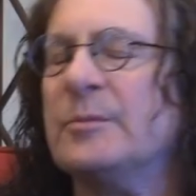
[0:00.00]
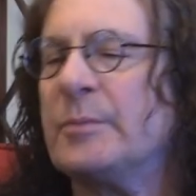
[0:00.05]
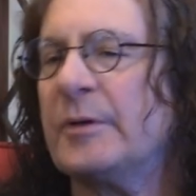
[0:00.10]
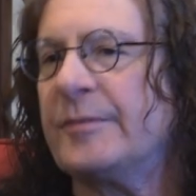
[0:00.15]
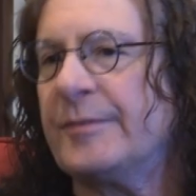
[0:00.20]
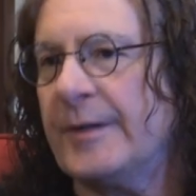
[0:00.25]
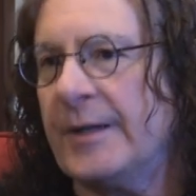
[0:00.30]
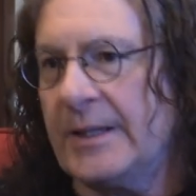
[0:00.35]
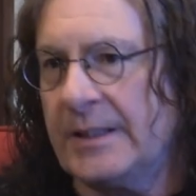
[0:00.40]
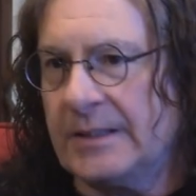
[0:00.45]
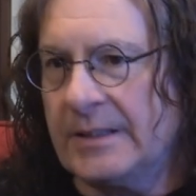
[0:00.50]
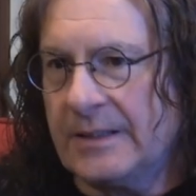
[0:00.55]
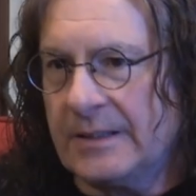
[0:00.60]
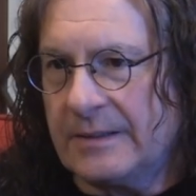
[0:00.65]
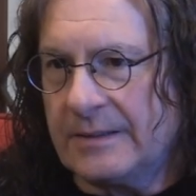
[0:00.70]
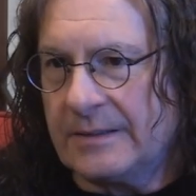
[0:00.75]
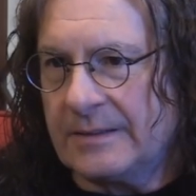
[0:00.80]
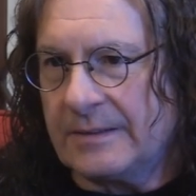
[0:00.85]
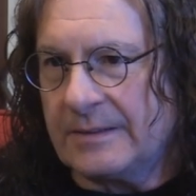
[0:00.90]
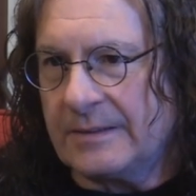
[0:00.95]
eat buffet,
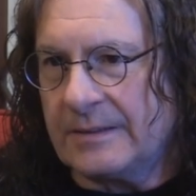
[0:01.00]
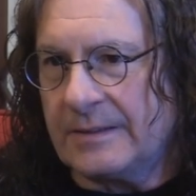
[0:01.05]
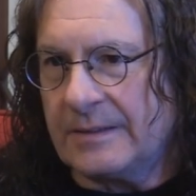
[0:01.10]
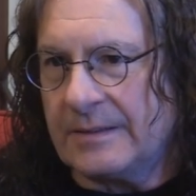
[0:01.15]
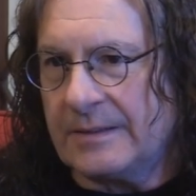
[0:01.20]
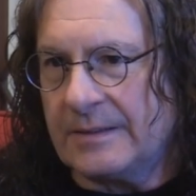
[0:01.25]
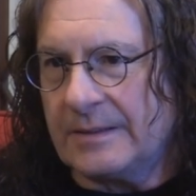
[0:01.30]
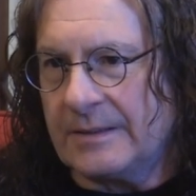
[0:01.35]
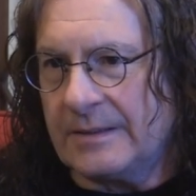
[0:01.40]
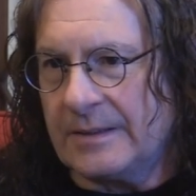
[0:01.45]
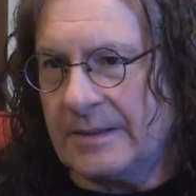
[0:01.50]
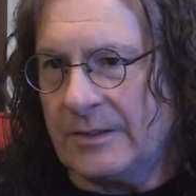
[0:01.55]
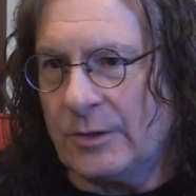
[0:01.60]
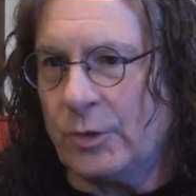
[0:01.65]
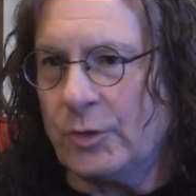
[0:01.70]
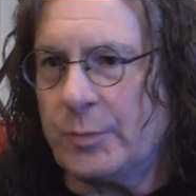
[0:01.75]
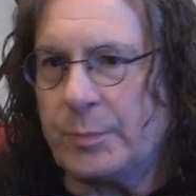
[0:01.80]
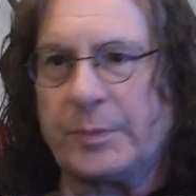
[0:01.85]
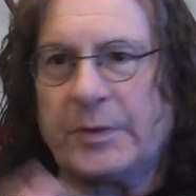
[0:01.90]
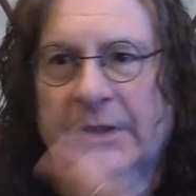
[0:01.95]
and right.
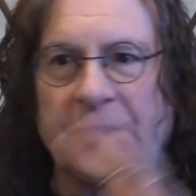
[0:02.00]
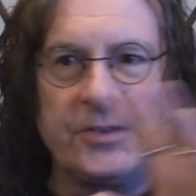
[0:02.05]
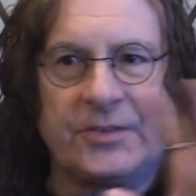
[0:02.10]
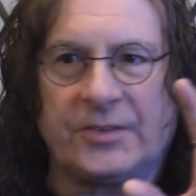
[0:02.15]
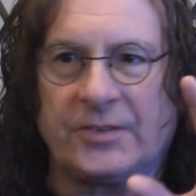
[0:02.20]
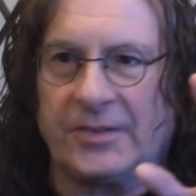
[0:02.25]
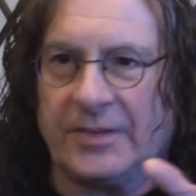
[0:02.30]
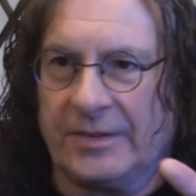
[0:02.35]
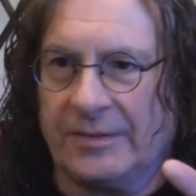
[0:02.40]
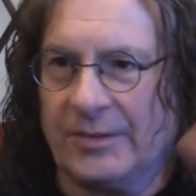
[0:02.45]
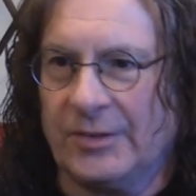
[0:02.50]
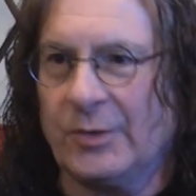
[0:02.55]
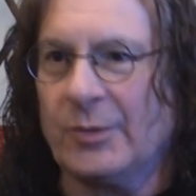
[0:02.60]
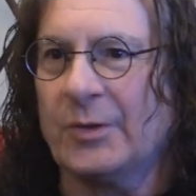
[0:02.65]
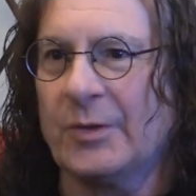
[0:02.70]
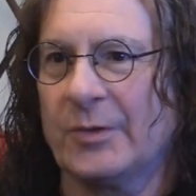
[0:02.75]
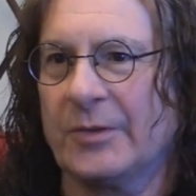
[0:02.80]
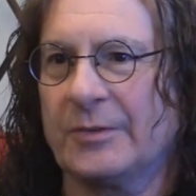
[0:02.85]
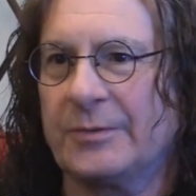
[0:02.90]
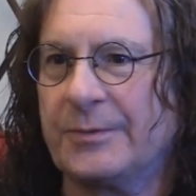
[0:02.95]
those places are you
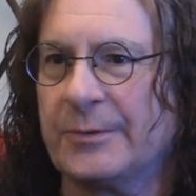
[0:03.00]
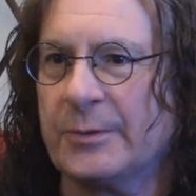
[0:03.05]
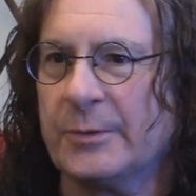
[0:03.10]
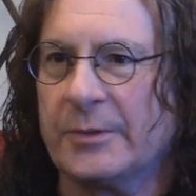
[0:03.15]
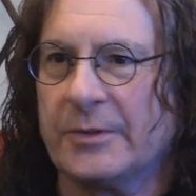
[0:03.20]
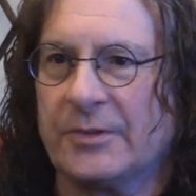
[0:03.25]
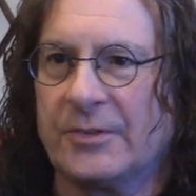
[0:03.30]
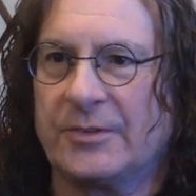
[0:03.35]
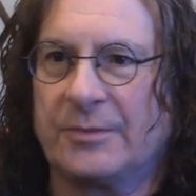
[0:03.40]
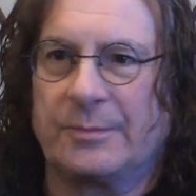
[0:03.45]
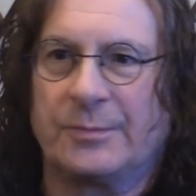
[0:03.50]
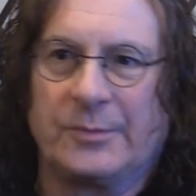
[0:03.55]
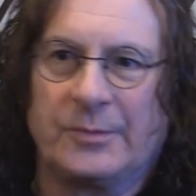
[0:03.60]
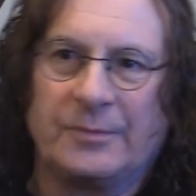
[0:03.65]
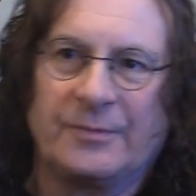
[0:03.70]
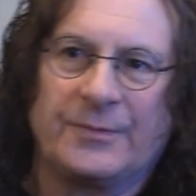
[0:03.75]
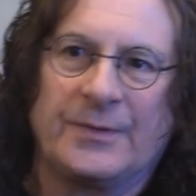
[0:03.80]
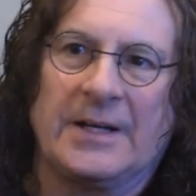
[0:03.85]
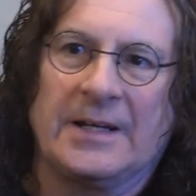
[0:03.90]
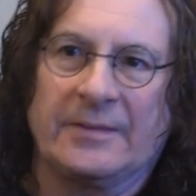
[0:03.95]
know the food is
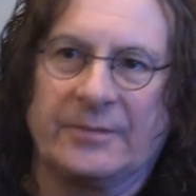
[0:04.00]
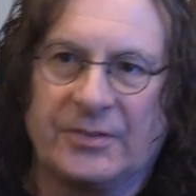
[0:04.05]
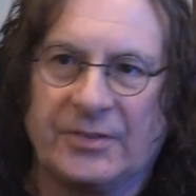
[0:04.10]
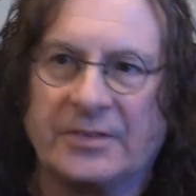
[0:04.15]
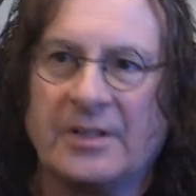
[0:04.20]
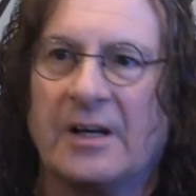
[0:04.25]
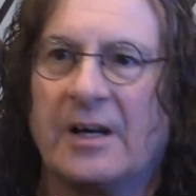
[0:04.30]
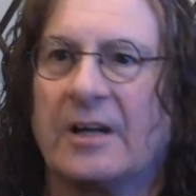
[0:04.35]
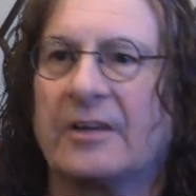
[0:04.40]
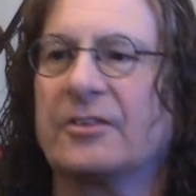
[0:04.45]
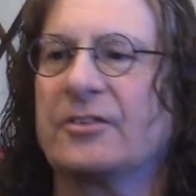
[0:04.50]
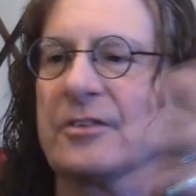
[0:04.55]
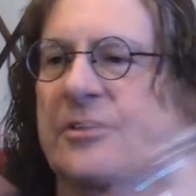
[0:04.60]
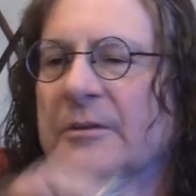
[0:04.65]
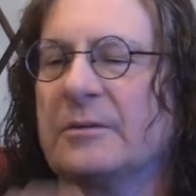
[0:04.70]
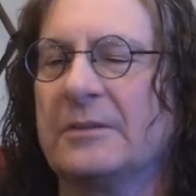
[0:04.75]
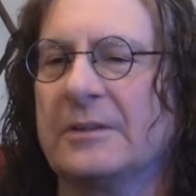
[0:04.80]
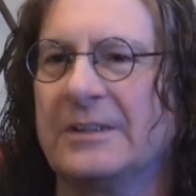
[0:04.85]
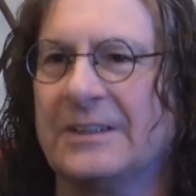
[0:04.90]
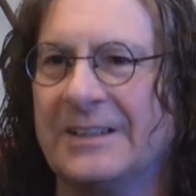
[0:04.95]
5 mm -hmm. stars. So.
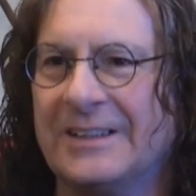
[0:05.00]
Or yeah,